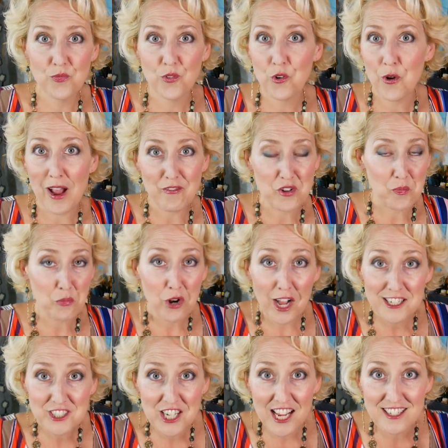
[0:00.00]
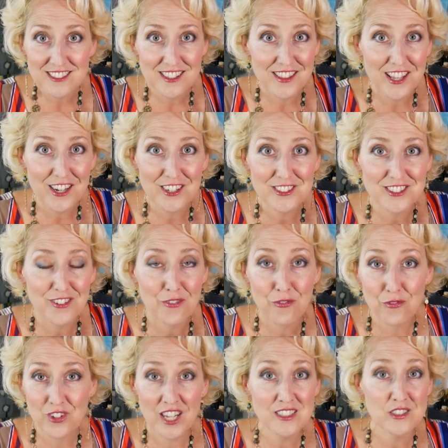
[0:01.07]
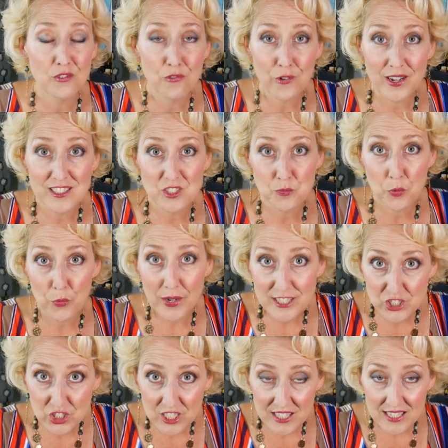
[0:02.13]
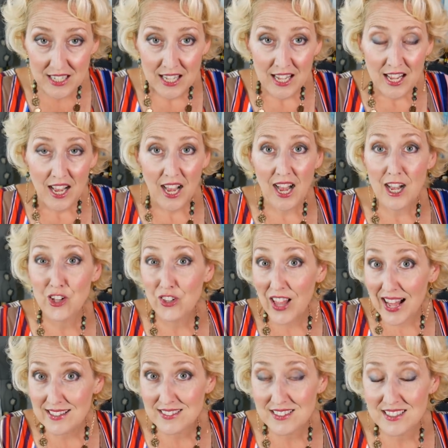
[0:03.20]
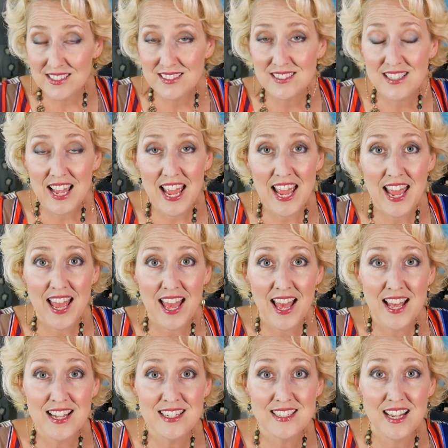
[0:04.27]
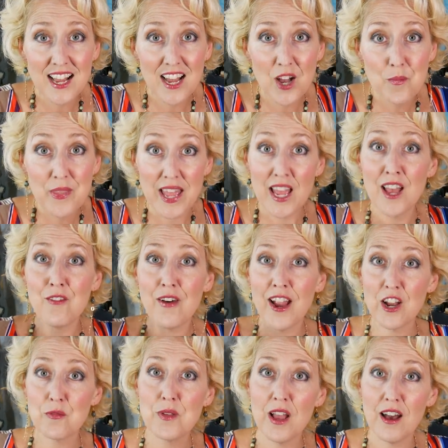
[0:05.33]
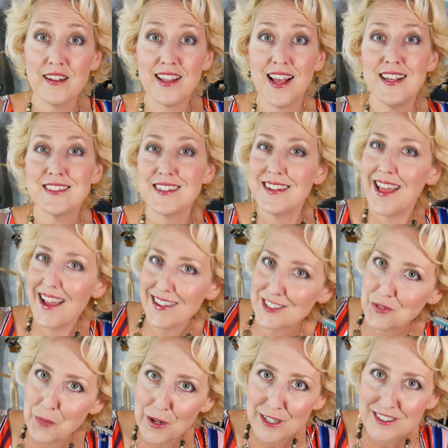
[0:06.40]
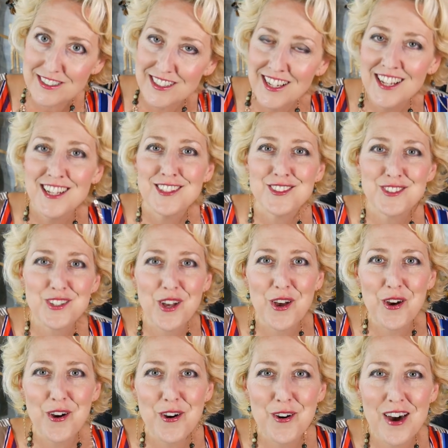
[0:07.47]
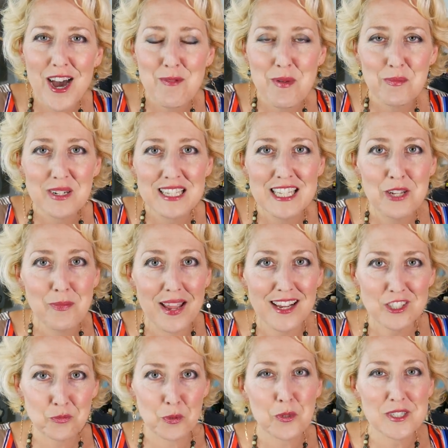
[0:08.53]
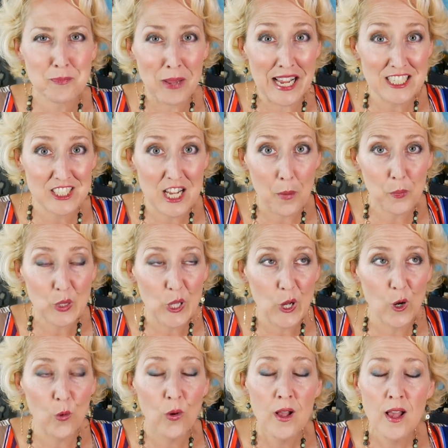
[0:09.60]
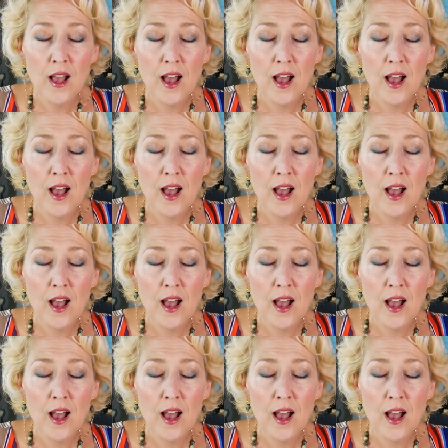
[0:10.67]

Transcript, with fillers: crafty projects, there's tons of free inspiration, uh, classes, and um, they have hired me on as an expert. So um, I'm gonna link my expert page down below,